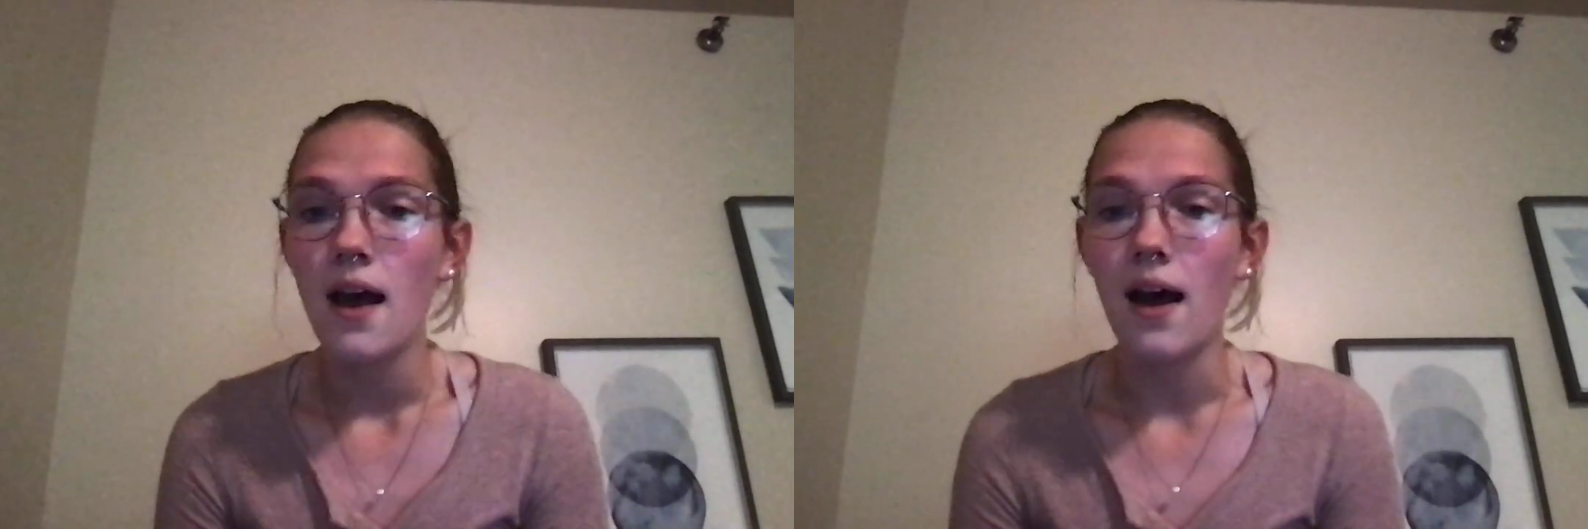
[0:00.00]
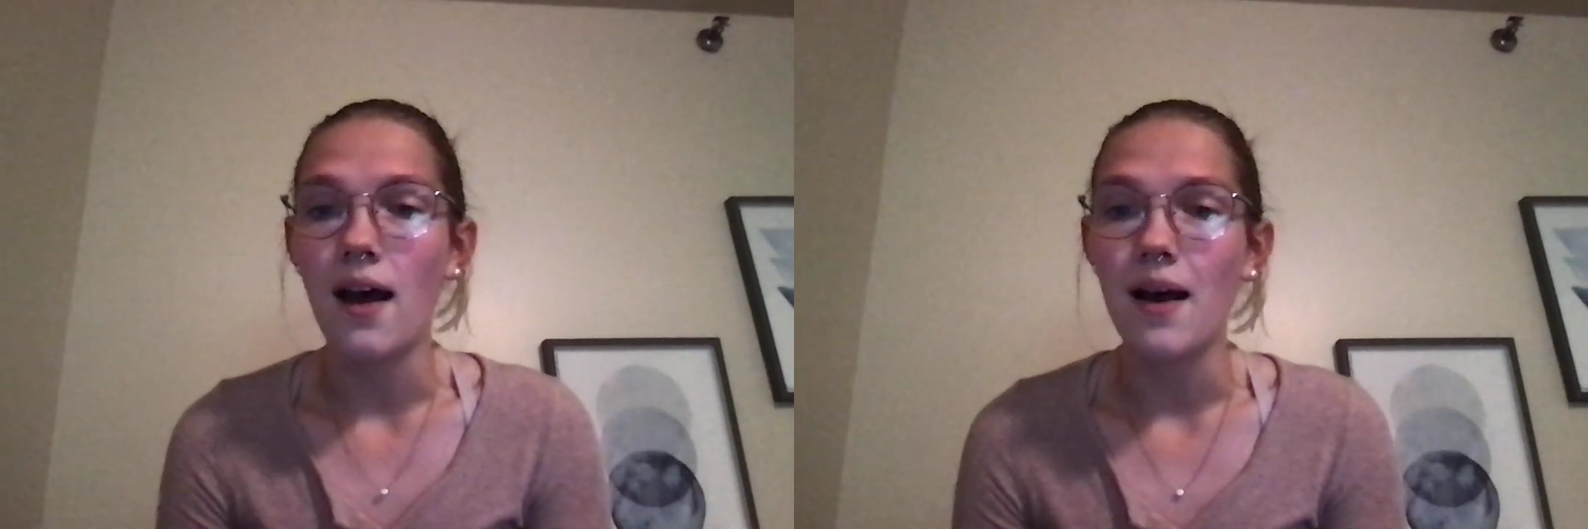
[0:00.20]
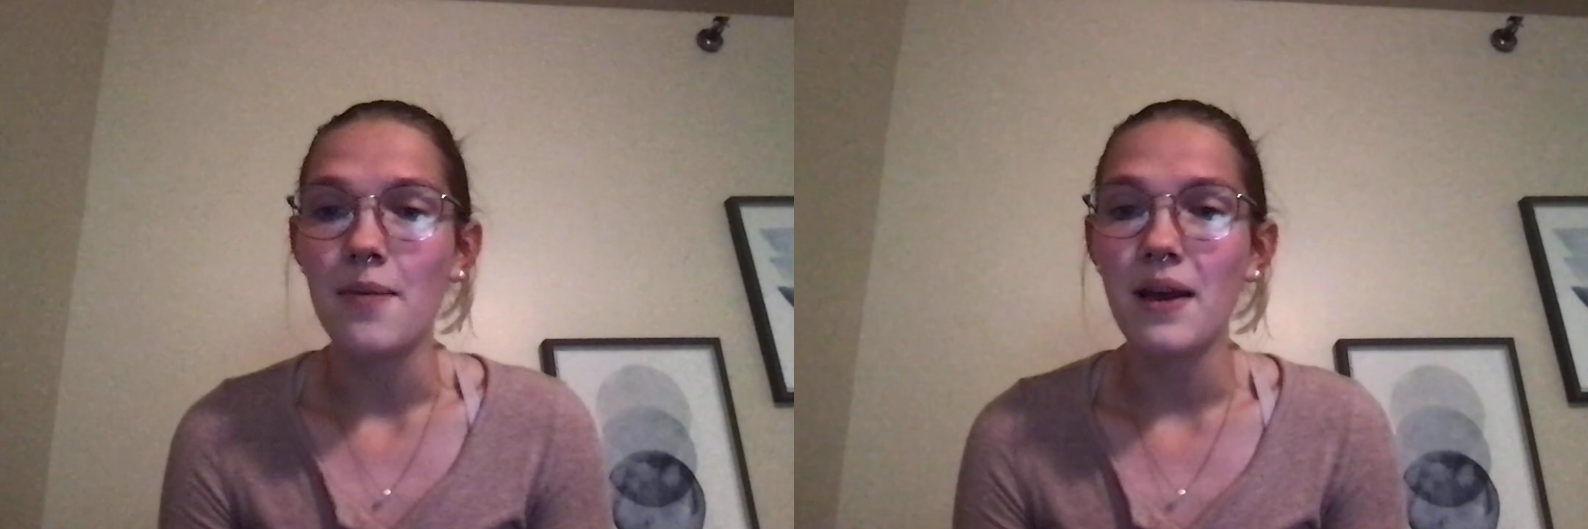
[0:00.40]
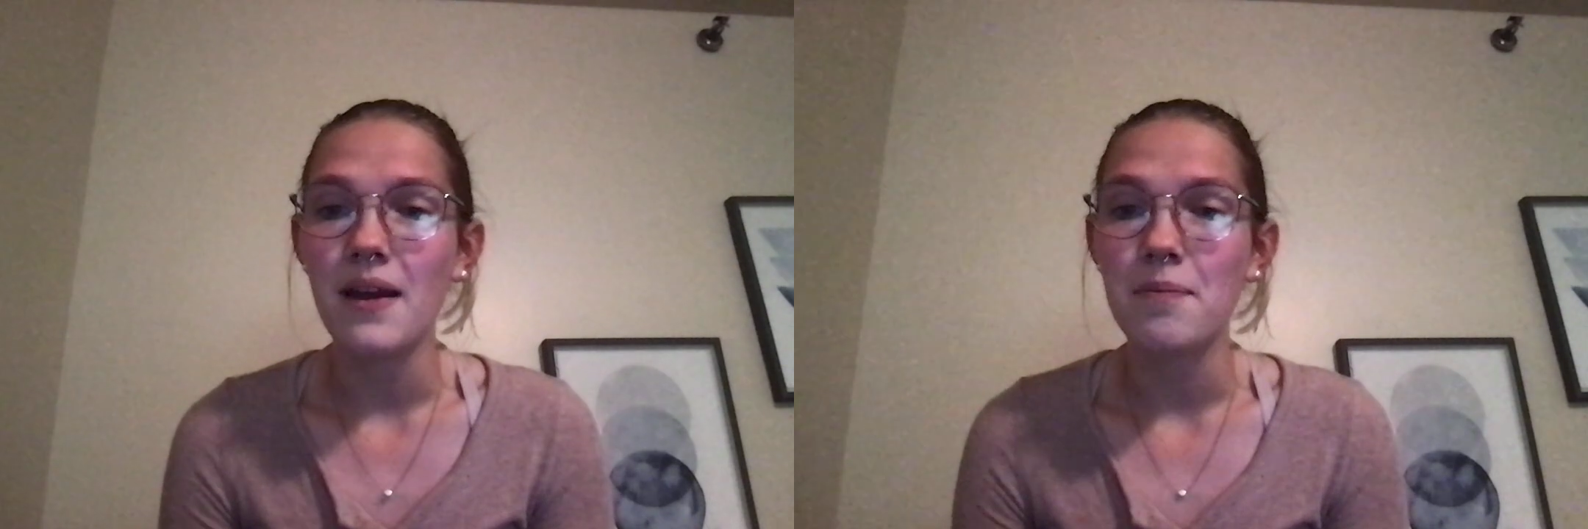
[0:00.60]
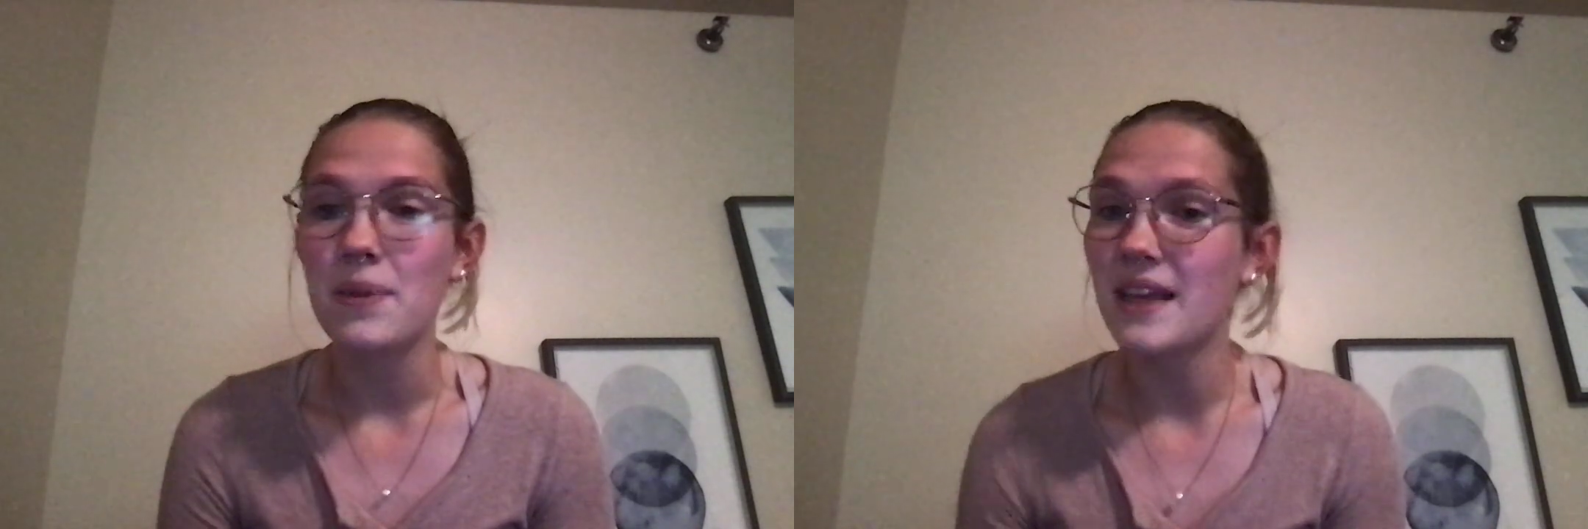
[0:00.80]

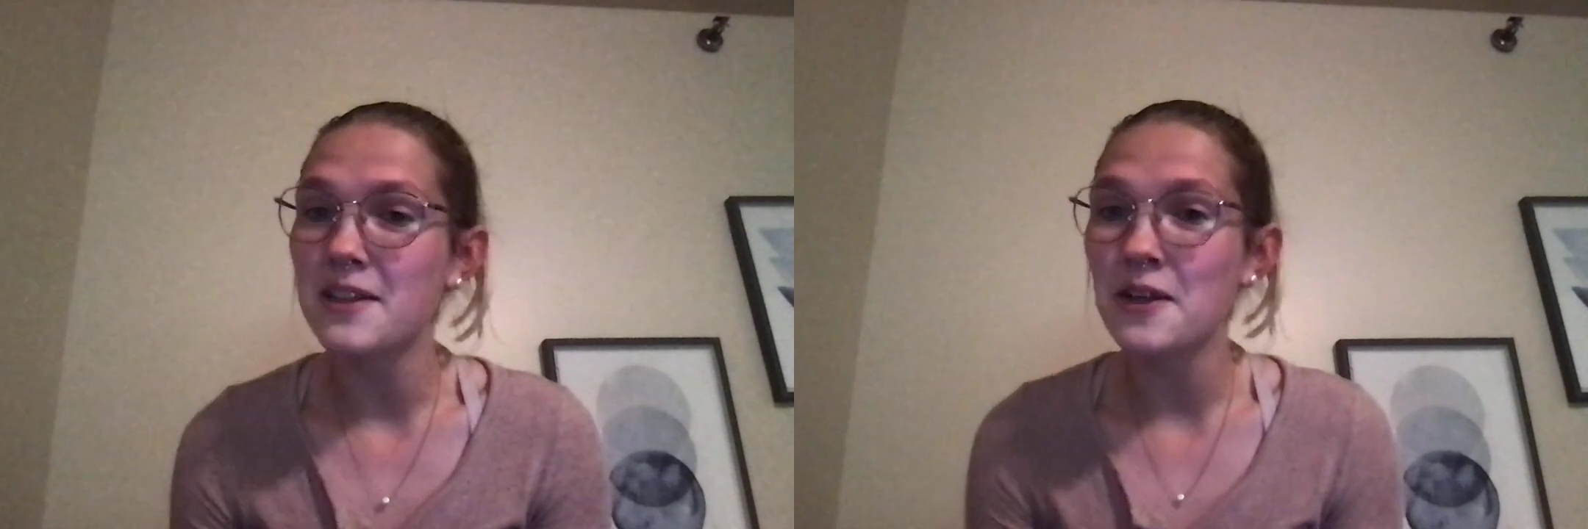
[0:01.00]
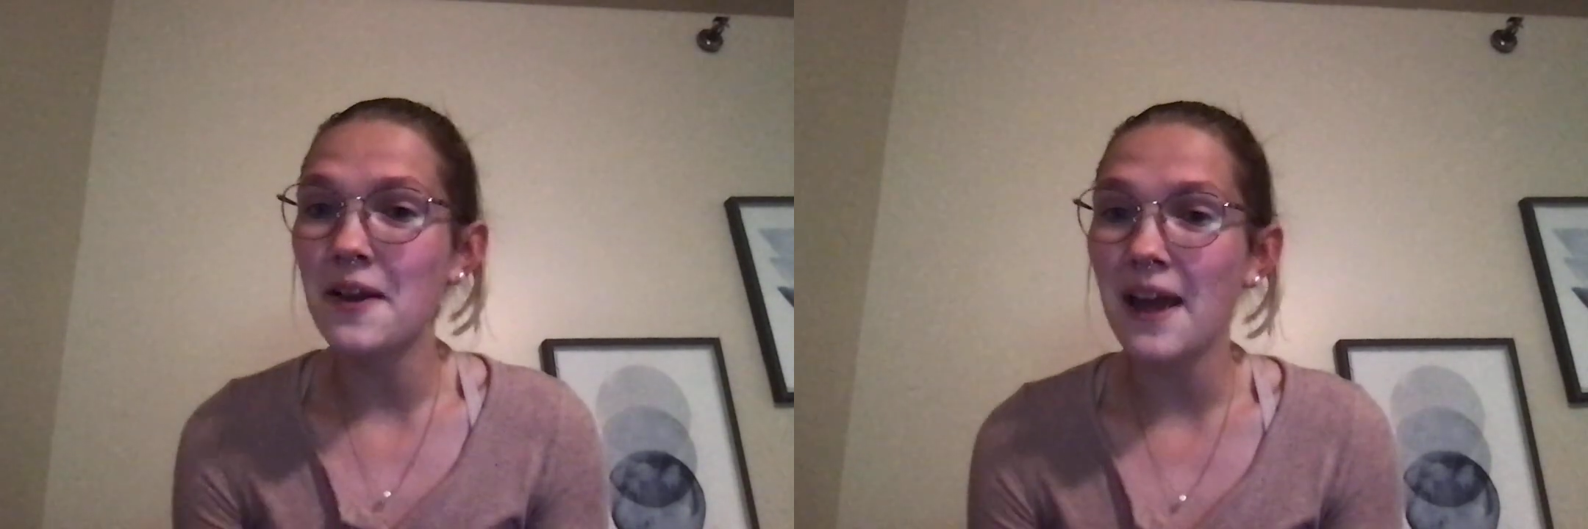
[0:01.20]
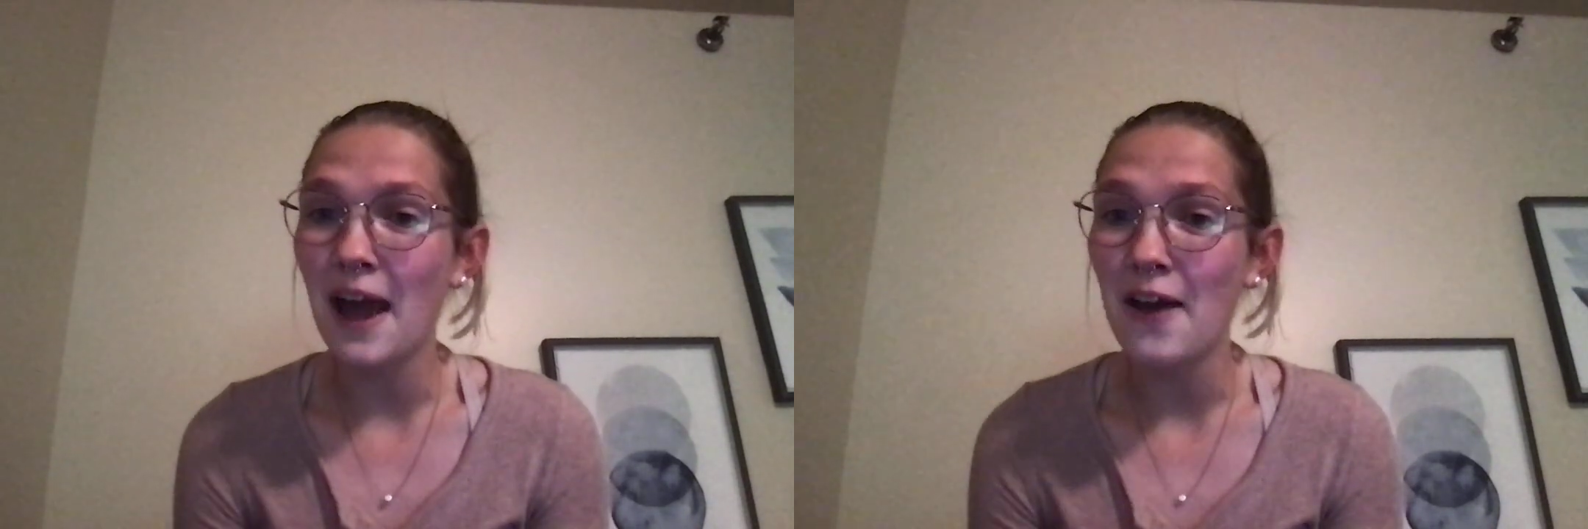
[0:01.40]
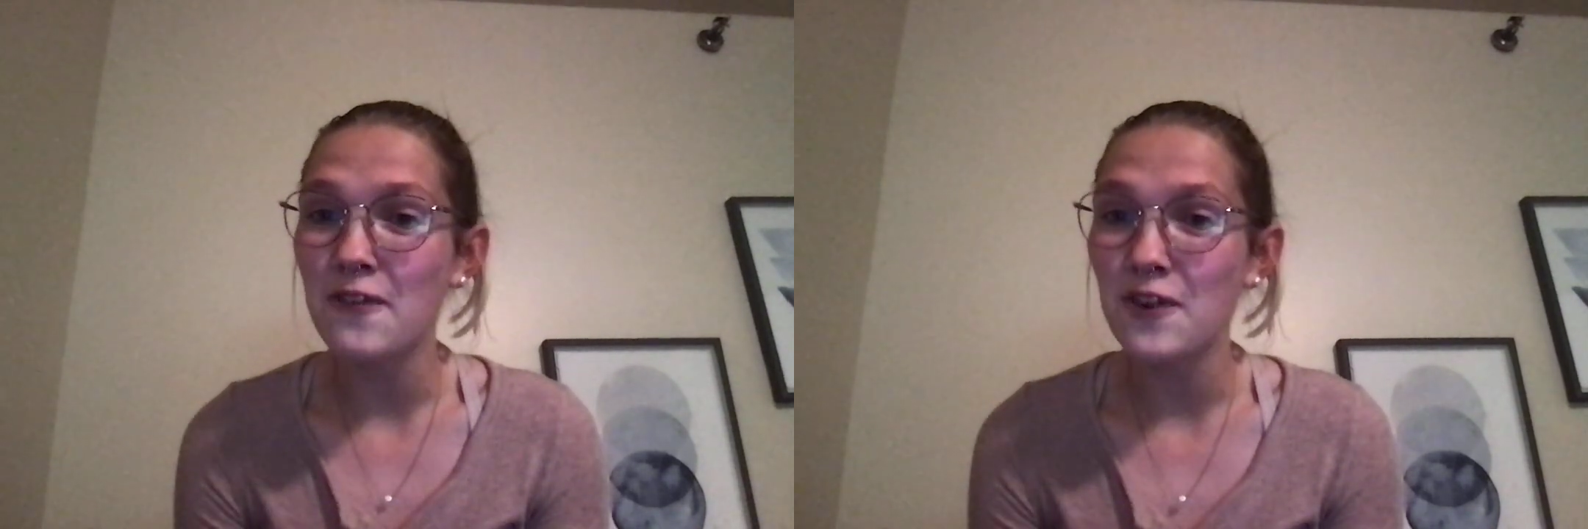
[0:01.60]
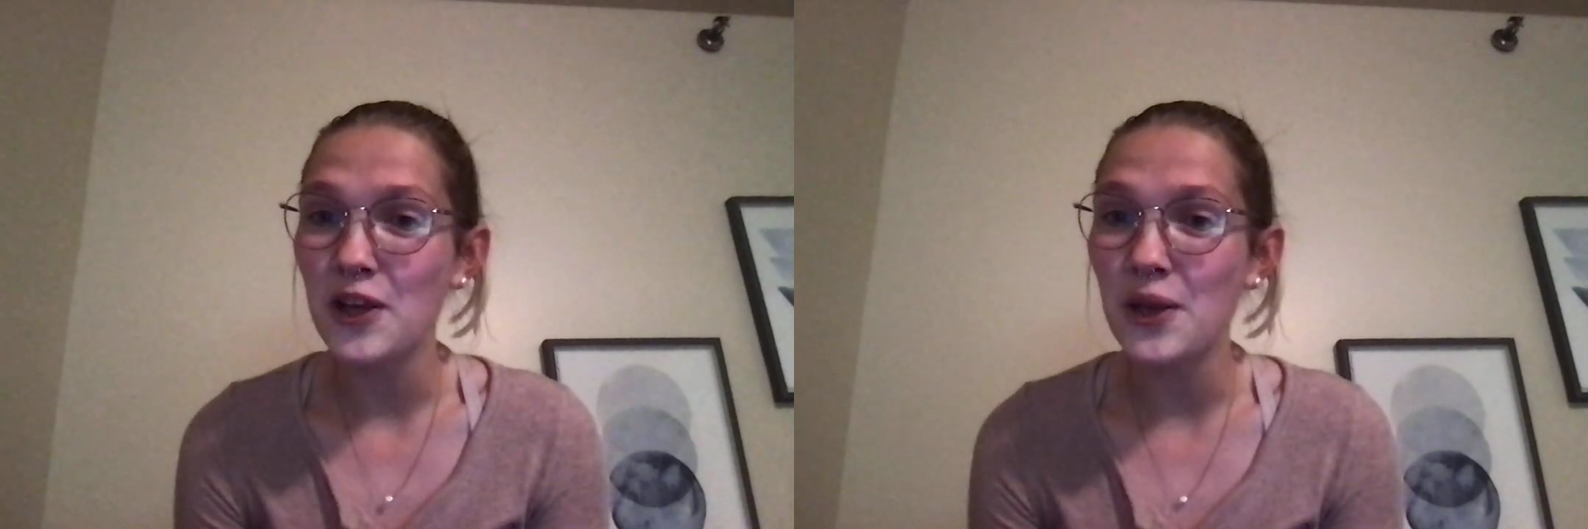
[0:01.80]
But that's all I have
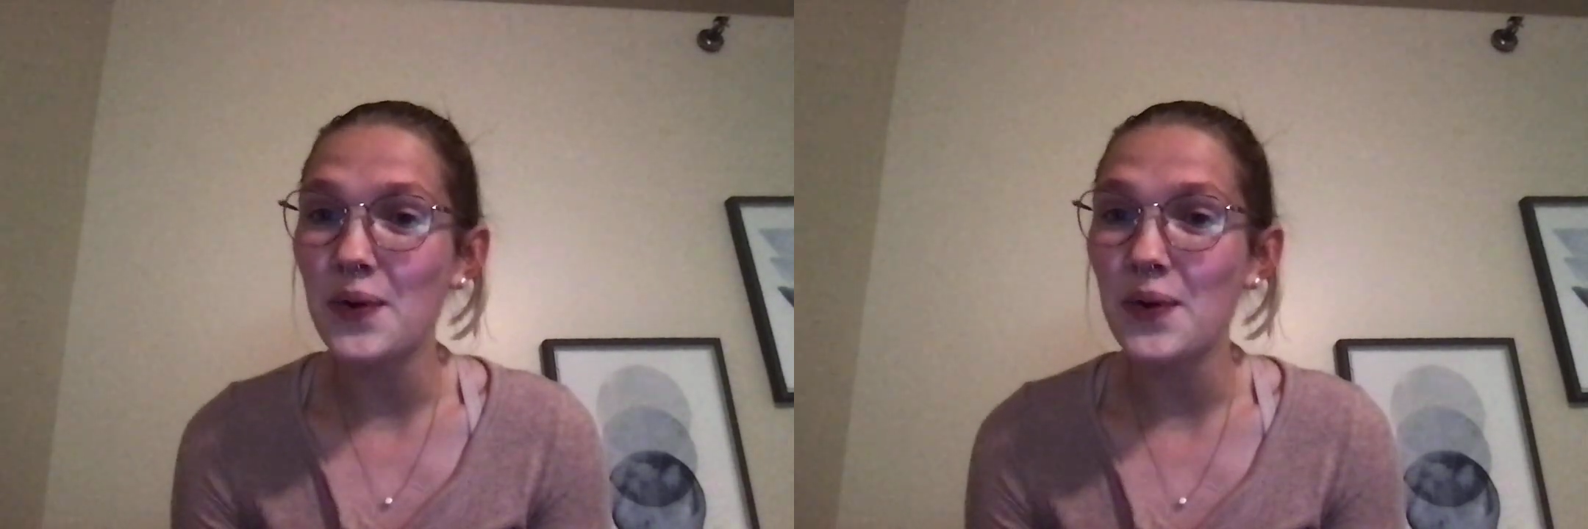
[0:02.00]
for you.